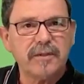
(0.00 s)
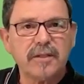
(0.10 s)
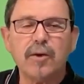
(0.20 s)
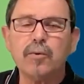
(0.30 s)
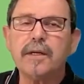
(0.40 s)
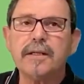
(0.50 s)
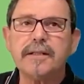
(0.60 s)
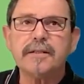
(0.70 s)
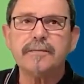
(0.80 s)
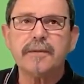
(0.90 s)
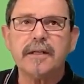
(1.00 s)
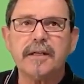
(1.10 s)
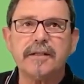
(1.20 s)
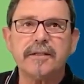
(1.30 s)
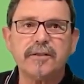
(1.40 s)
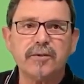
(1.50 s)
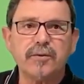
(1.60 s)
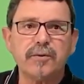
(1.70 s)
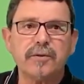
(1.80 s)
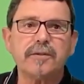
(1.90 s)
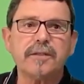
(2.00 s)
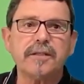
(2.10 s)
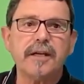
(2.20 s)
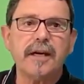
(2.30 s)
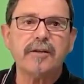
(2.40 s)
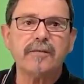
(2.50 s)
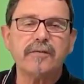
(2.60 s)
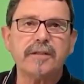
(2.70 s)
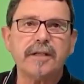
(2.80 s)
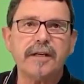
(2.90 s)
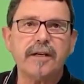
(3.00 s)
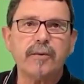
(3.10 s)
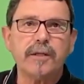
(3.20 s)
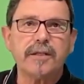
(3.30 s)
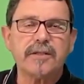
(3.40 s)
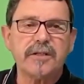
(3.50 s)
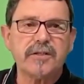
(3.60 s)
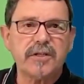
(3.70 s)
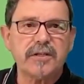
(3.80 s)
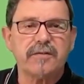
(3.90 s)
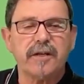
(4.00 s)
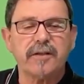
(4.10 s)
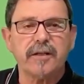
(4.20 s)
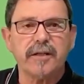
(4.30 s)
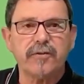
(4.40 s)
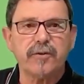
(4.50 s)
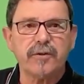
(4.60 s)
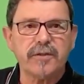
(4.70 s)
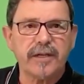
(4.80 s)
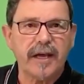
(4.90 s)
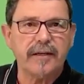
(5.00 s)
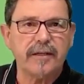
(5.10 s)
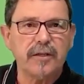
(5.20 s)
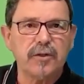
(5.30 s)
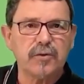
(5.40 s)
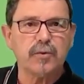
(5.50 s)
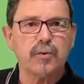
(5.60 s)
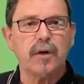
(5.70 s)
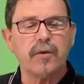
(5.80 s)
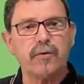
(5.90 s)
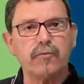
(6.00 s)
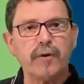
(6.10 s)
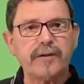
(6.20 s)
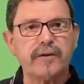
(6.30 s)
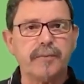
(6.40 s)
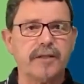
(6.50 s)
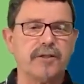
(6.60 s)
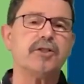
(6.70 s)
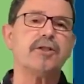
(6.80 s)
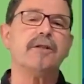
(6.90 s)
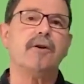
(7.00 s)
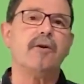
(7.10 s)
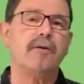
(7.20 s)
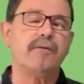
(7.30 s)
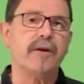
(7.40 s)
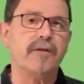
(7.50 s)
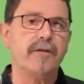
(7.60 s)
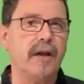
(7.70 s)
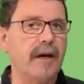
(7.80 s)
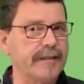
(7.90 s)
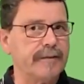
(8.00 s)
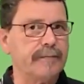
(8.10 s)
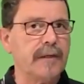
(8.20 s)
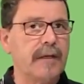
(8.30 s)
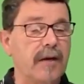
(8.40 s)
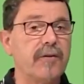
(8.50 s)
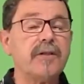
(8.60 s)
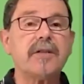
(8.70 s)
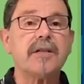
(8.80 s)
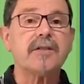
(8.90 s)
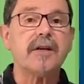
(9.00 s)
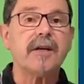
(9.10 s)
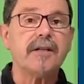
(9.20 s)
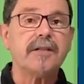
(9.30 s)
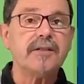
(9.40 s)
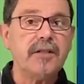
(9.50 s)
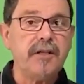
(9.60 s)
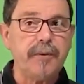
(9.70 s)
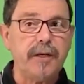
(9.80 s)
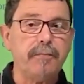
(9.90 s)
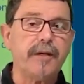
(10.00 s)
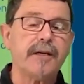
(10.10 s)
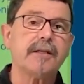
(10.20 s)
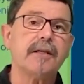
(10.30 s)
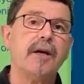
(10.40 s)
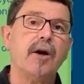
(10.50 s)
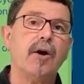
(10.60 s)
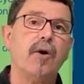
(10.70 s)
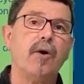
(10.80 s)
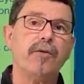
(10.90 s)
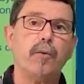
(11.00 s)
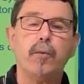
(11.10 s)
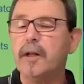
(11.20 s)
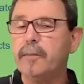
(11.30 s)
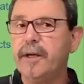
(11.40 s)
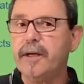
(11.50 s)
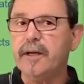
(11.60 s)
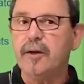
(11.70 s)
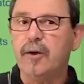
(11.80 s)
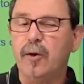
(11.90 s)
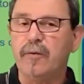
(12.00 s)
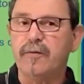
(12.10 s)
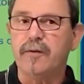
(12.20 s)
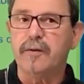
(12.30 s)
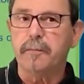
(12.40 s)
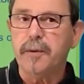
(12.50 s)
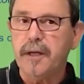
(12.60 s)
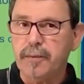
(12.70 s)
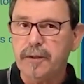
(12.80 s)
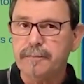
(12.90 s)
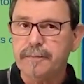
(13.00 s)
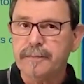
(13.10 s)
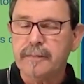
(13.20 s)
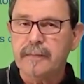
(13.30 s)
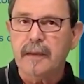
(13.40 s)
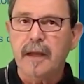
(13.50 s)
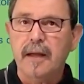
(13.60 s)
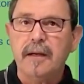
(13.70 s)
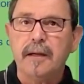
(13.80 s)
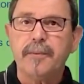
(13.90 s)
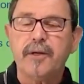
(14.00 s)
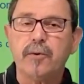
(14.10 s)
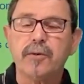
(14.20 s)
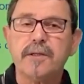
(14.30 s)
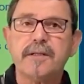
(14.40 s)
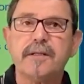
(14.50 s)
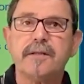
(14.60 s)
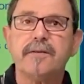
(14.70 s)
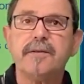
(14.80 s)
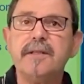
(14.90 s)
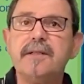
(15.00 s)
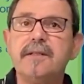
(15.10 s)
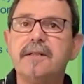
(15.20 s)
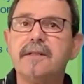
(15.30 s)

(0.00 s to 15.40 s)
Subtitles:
cold light, and to the end of the day when the sun sets finally it turns again to the red partition of the light. And this has a deep impact on the well-being of people, because this